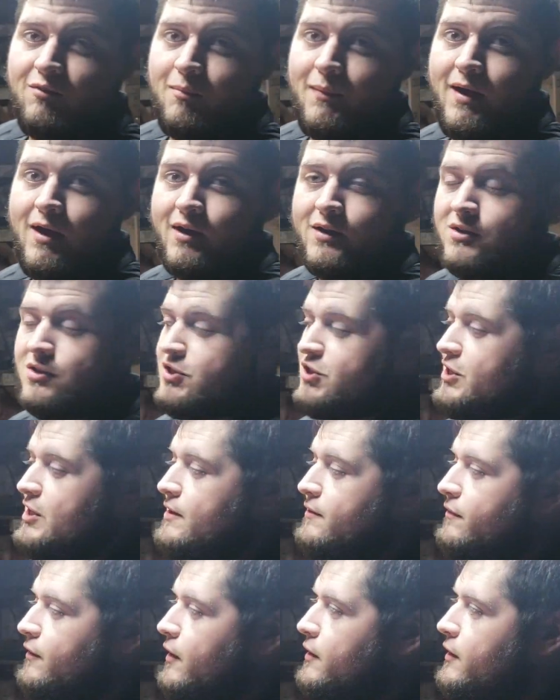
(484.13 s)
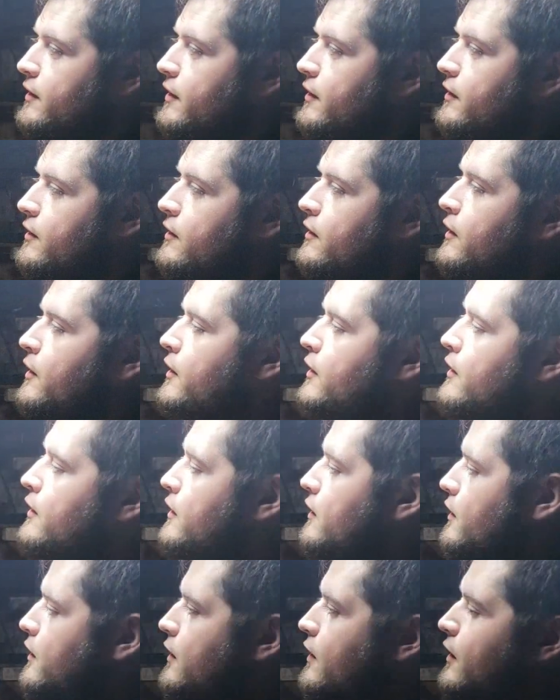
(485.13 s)
American chief on here,
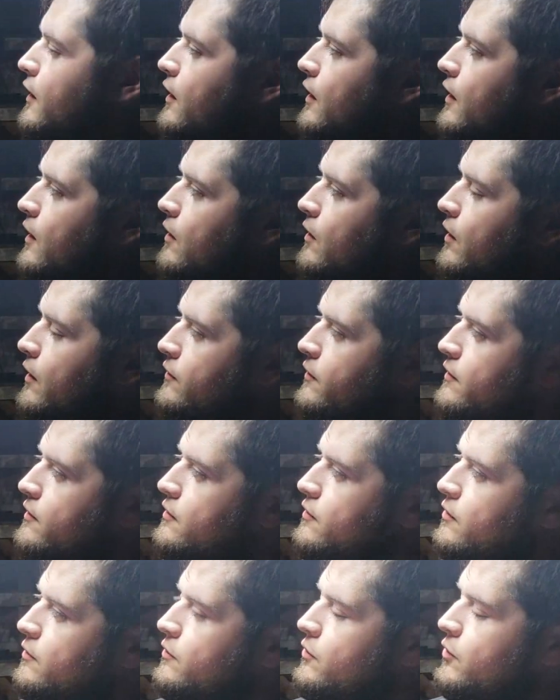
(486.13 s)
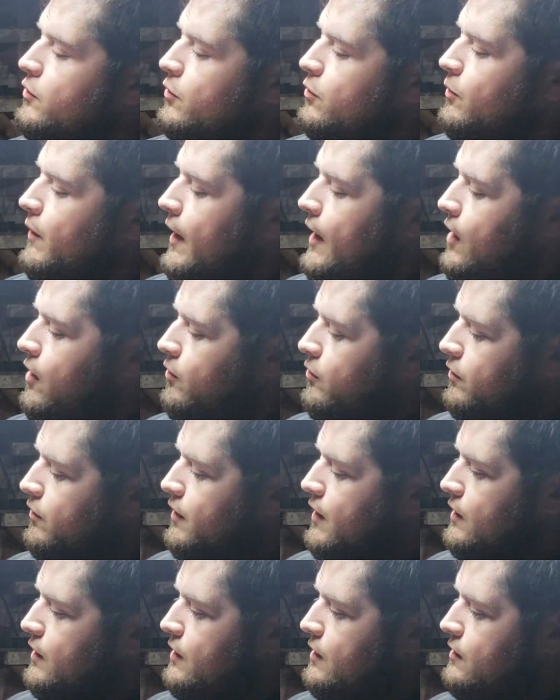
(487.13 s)
uh, on this little round
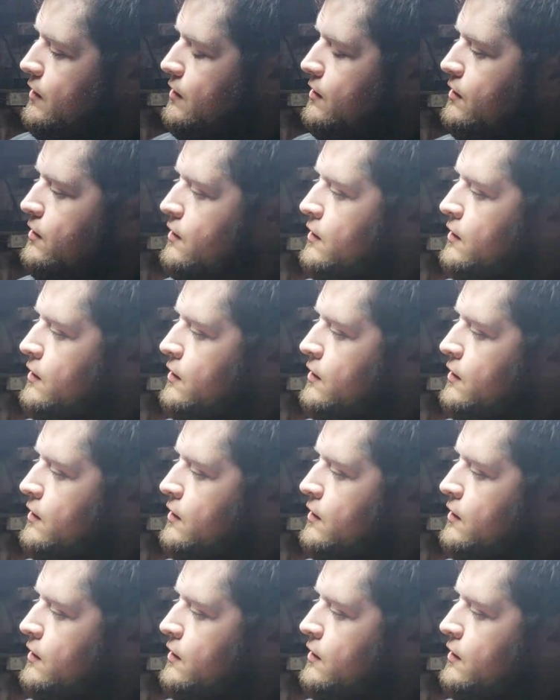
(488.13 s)
thingy.